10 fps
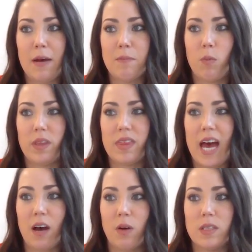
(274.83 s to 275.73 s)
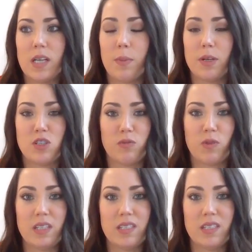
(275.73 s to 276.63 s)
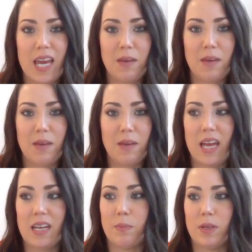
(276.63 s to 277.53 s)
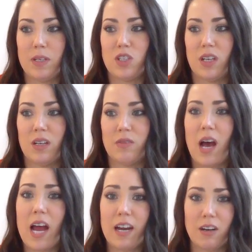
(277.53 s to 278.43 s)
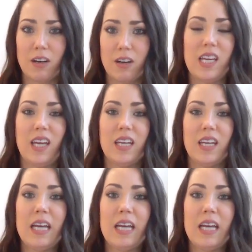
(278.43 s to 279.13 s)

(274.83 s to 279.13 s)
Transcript: without a bunch of red tape and a bunch of hierarchy.